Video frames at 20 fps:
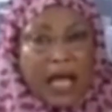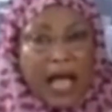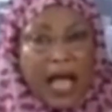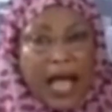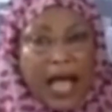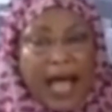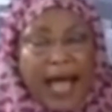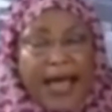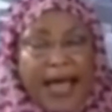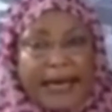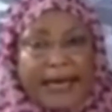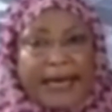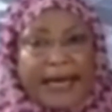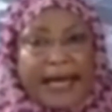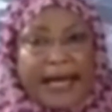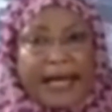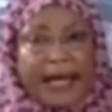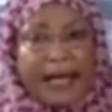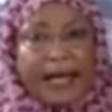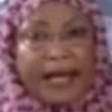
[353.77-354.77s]
and
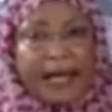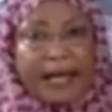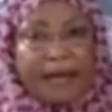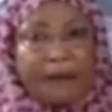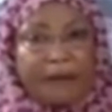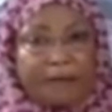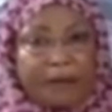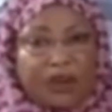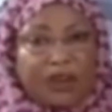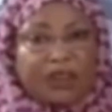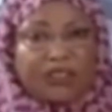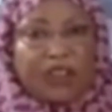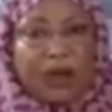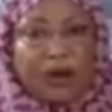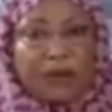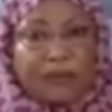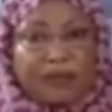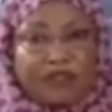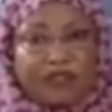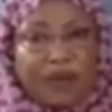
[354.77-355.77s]
because
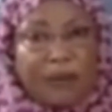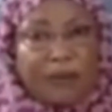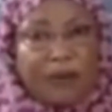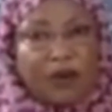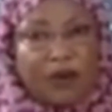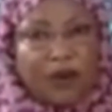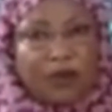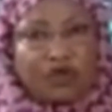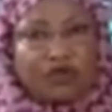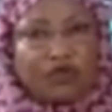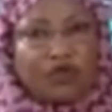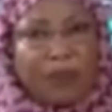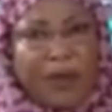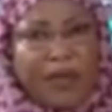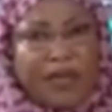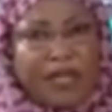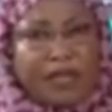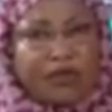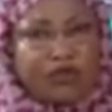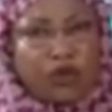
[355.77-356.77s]
I'll be stepping on too
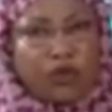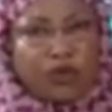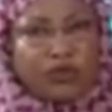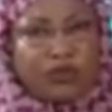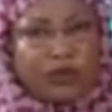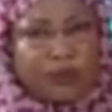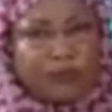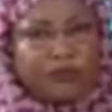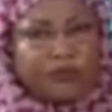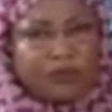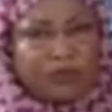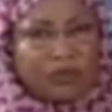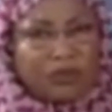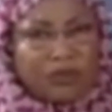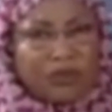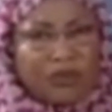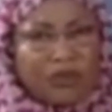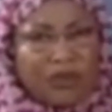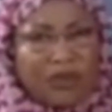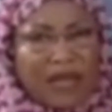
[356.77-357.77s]
many toes.
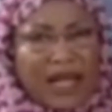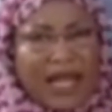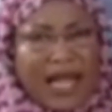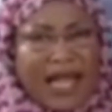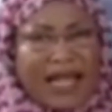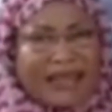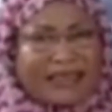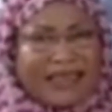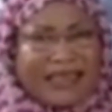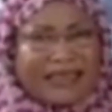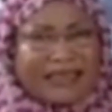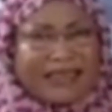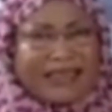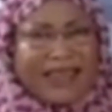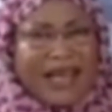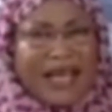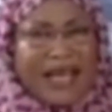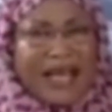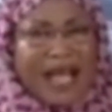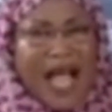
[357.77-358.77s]
I said,
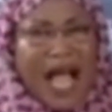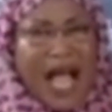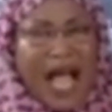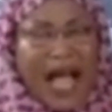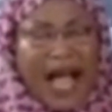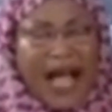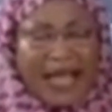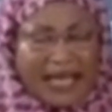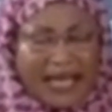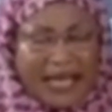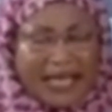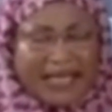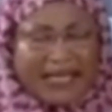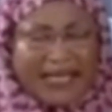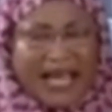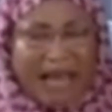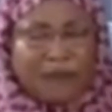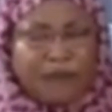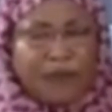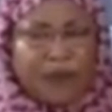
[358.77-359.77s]
sir, in
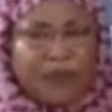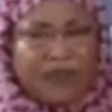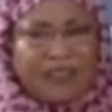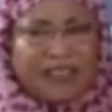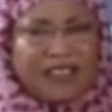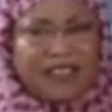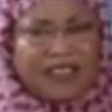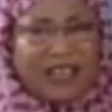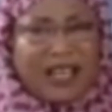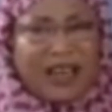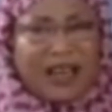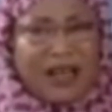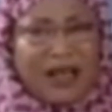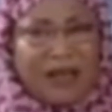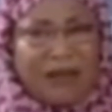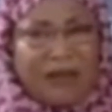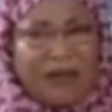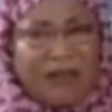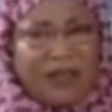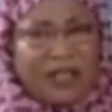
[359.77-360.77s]
that position
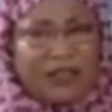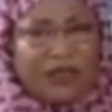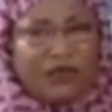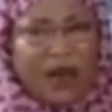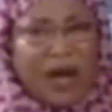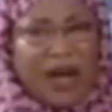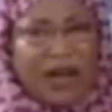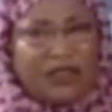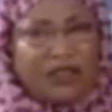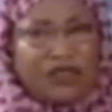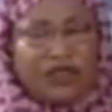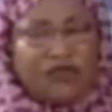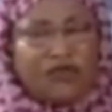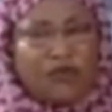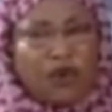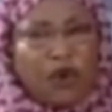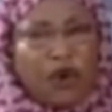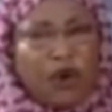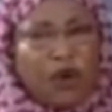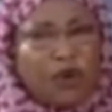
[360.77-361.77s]
that you are looking
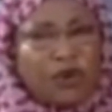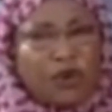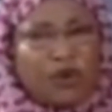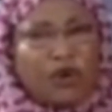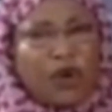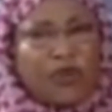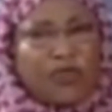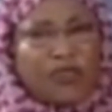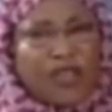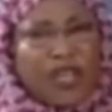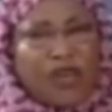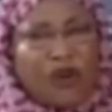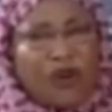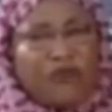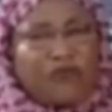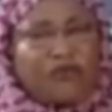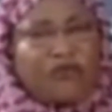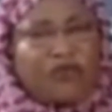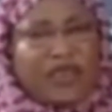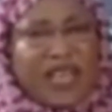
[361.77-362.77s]
for, you don't think
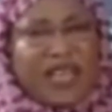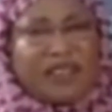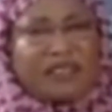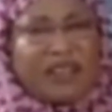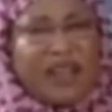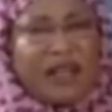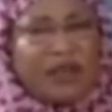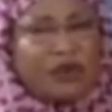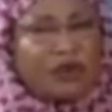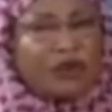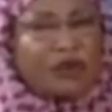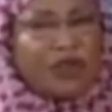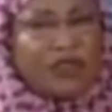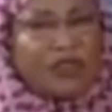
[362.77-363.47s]
of death. You don't